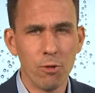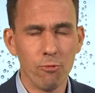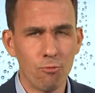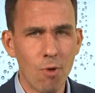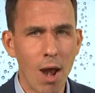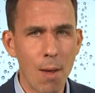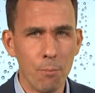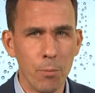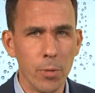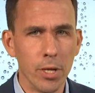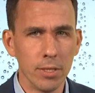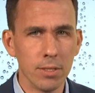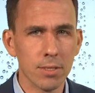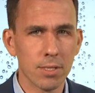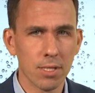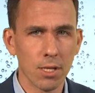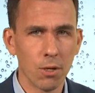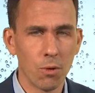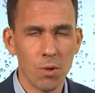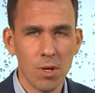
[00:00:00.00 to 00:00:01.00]
be
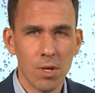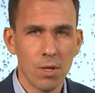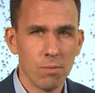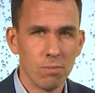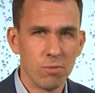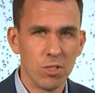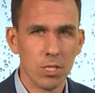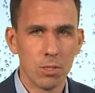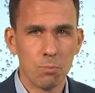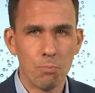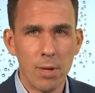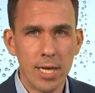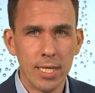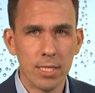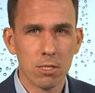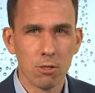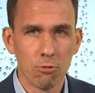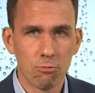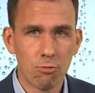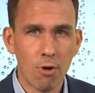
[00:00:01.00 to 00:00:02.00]
remnants, so just
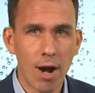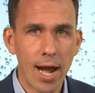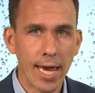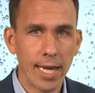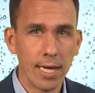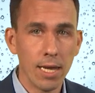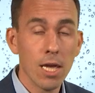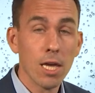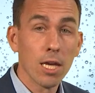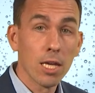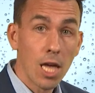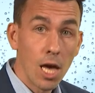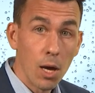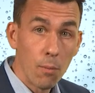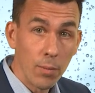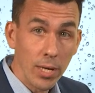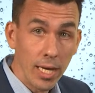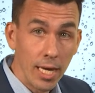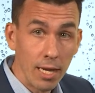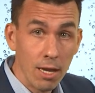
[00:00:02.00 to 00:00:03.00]
bits of rain
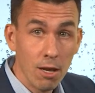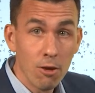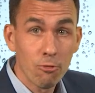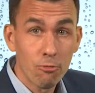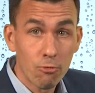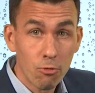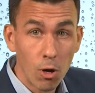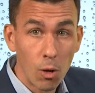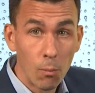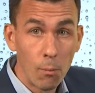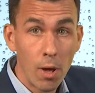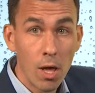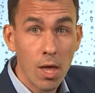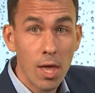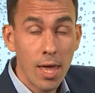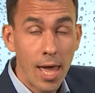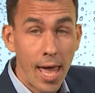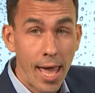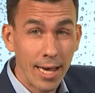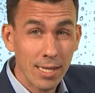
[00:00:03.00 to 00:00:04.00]
coming in from
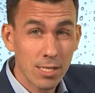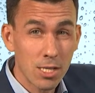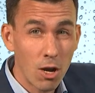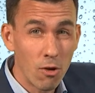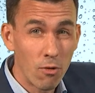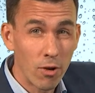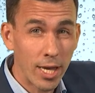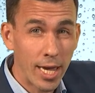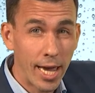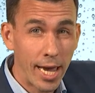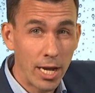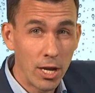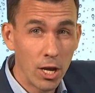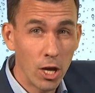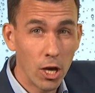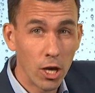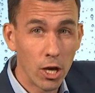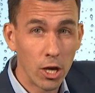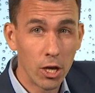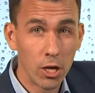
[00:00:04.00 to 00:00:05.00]
ex Hurricane
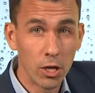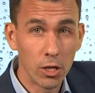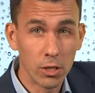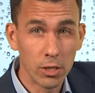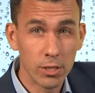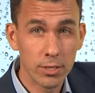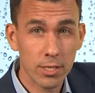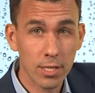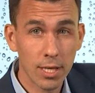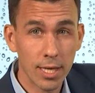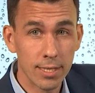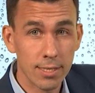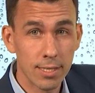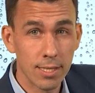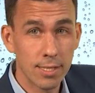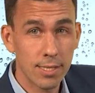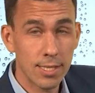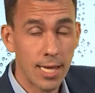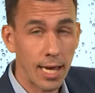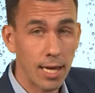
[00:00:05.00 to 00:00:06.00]
Earl. So that's
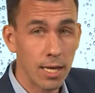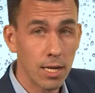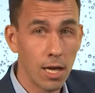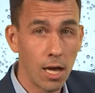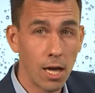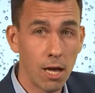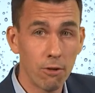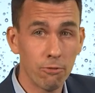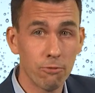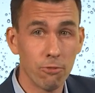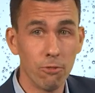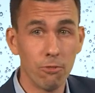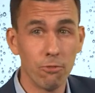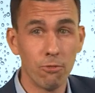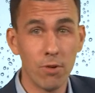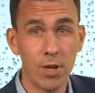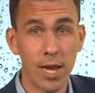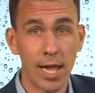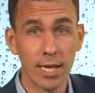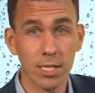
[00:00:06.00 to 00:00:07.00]
the second half
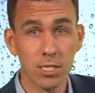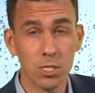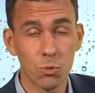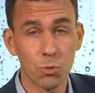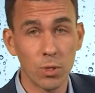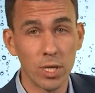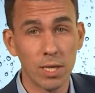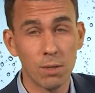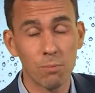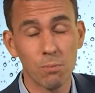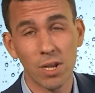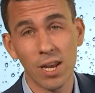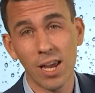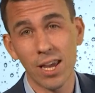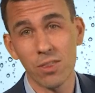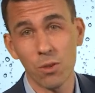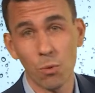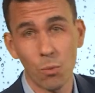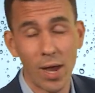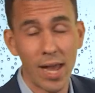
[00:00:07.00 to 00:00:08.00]
of next week. But
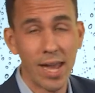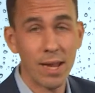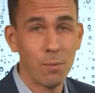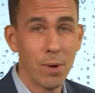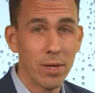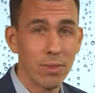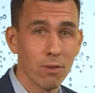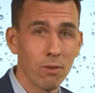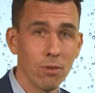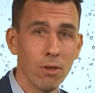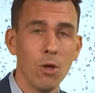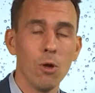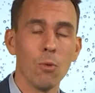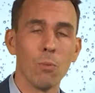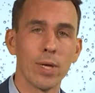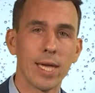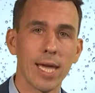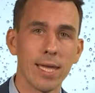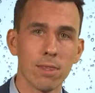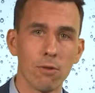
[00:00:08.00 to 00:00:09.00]
either way, whether
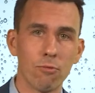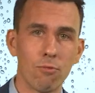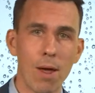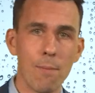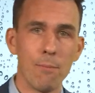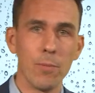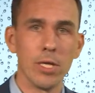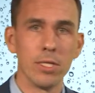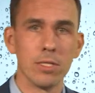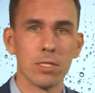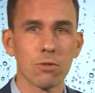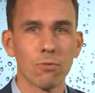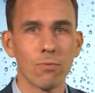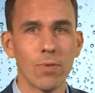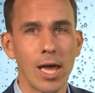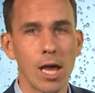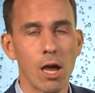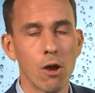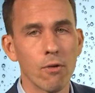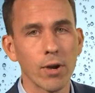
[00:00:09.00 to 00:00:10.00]
we get the remnants
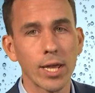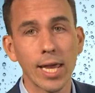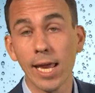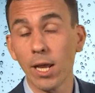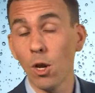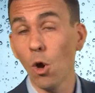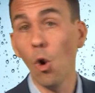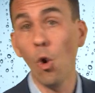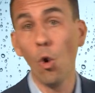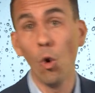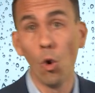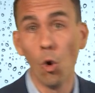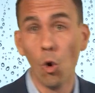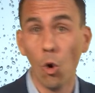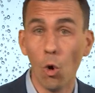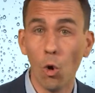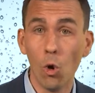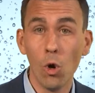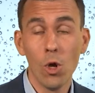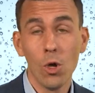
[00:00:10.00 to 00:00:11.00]
from that hurricane
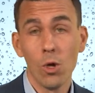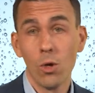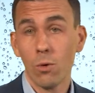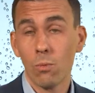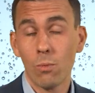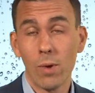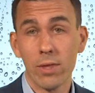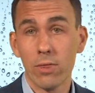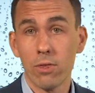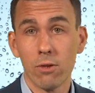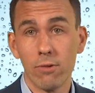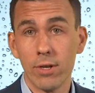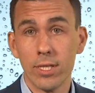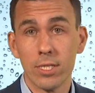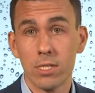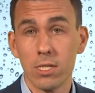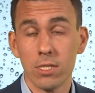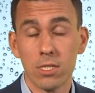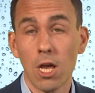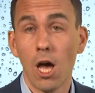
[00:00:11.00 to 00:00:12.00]
or whether
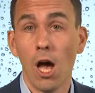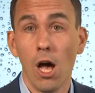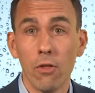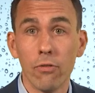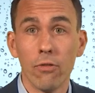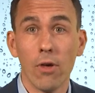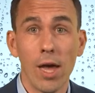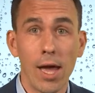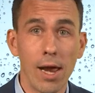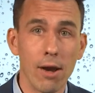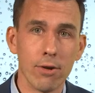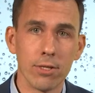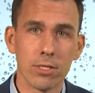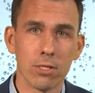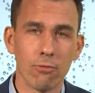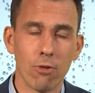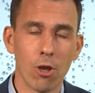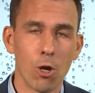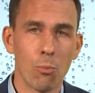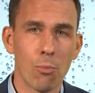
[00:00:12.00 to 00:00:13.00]
it's just other
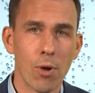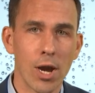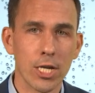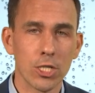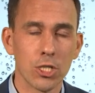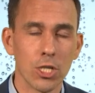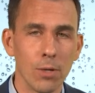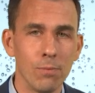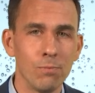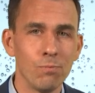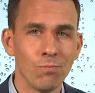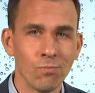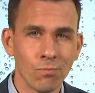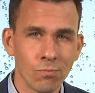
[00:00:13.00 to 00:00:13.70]
areas of low pressure,